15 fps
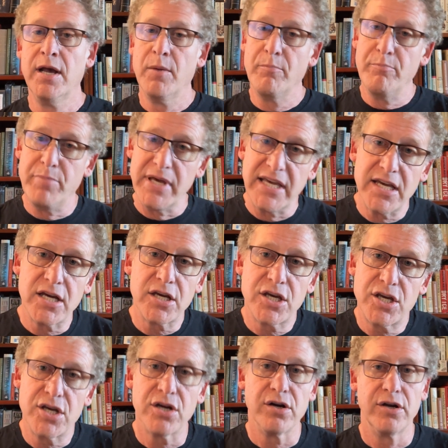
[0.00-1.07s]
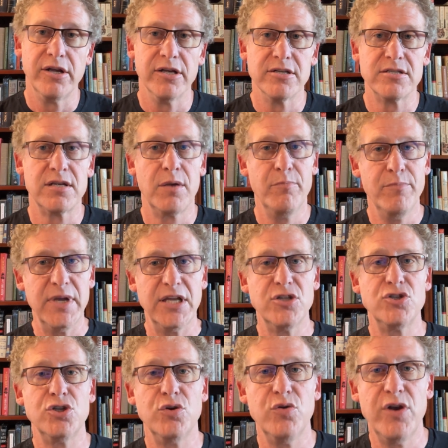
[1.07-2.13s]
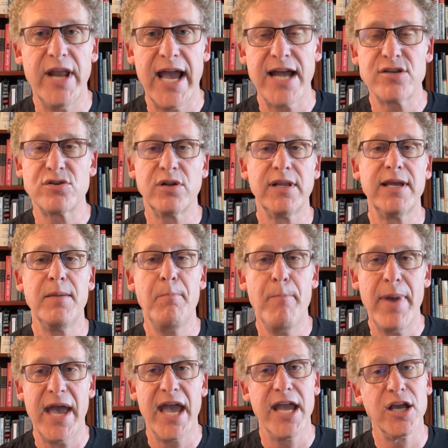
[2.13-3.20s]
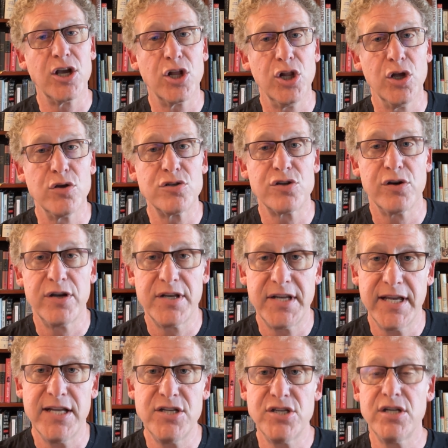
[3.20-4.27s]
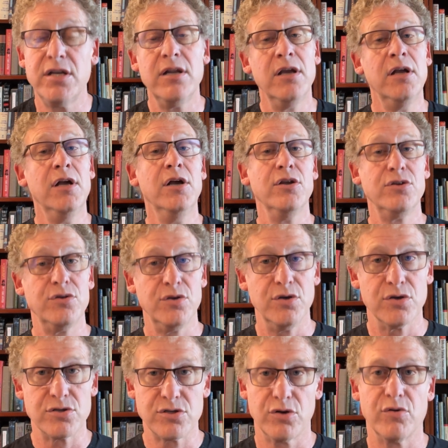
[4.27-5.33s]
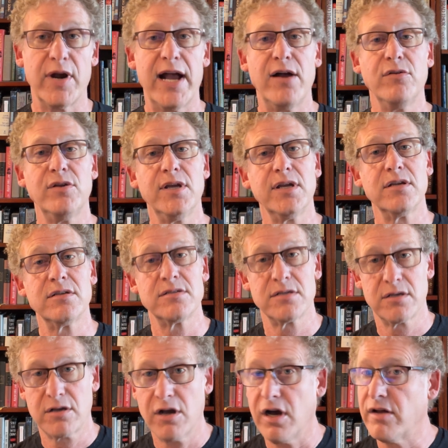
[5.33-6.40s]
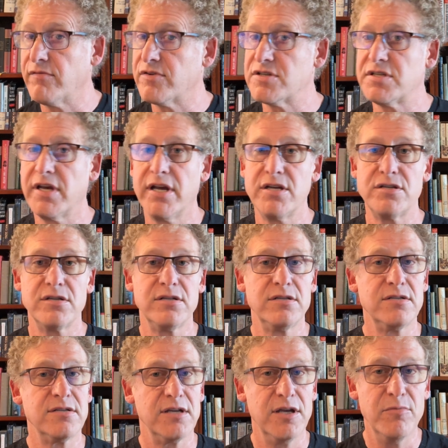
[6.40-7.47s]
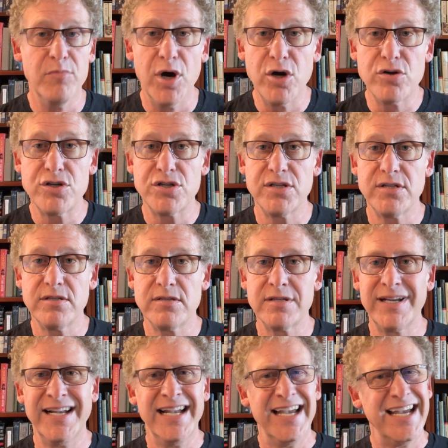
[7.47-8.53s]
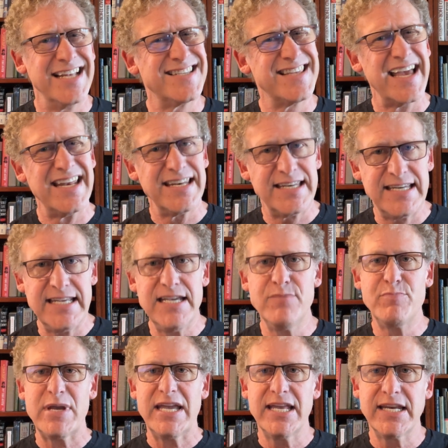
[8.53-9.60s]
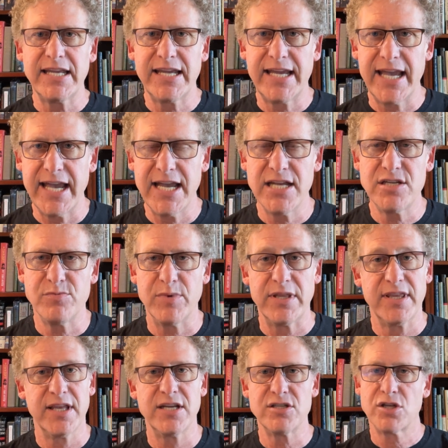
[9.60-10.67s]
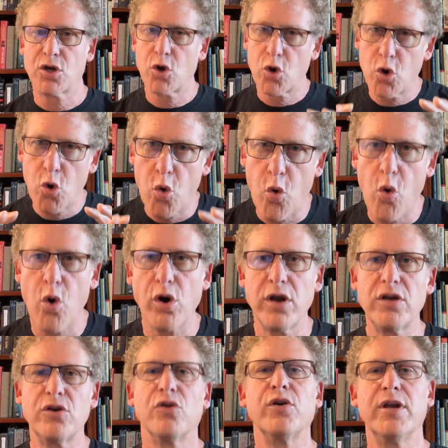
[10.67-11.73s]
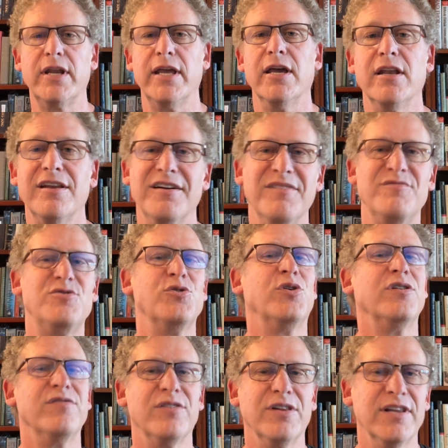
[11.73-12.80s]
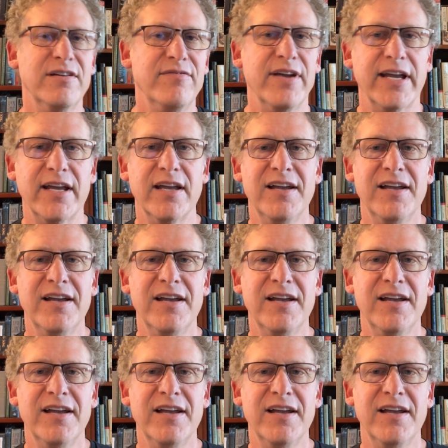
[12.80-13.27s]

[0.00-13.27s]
Being curious means you naturally pay closer attention to your surroundings, conversations, emotions. It's that deep engagement that is the core ingredient of joyful living.